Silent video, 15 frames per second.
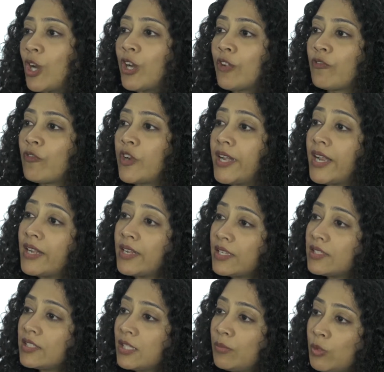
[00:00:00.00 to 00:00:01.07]
lot of
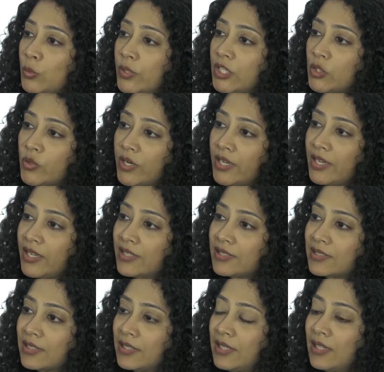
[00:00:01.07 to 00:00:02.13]
redundancy between
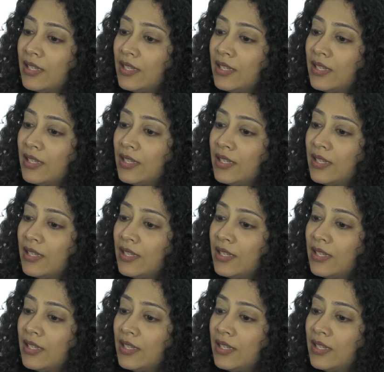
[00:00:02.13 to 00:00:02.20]
trainings,